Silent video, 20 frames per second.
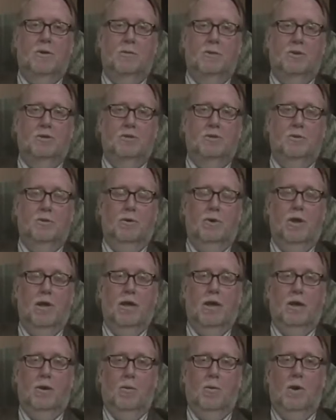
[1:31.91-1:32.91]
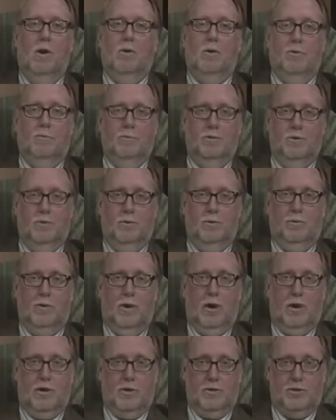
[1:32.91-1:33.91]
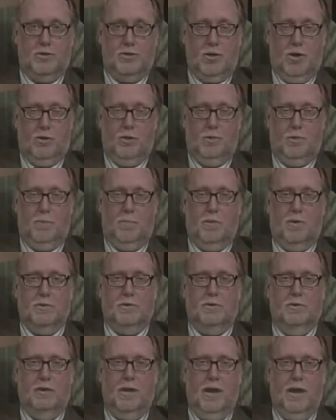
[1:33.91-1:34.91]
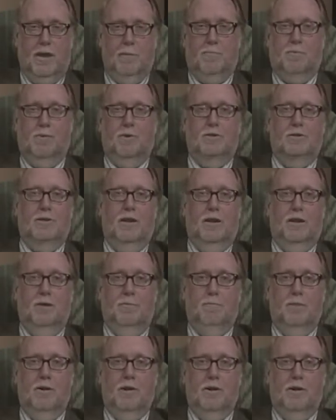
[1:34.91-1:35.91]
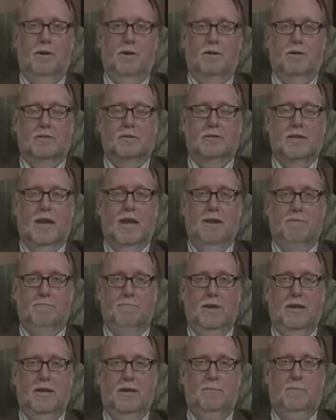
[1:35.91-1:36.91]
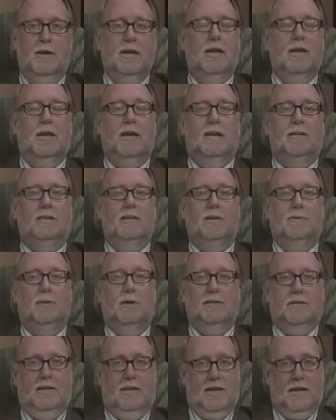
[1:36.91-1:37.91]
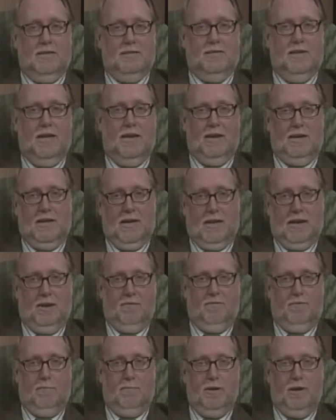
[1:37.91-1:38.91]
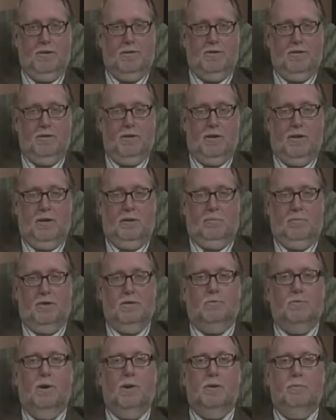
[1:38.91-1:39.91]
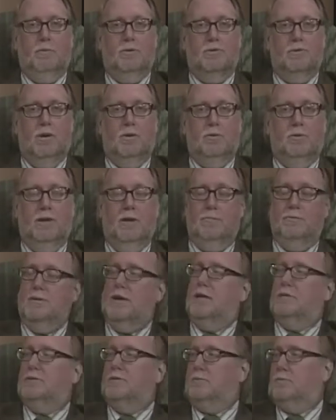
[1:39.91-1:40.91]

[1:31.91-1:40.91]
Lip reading: I want to welcome to our show a person I appreciate him being on because I've met him. I tell you what, the guy's got a lot of information. Please welcome to the show, Tim Johnson.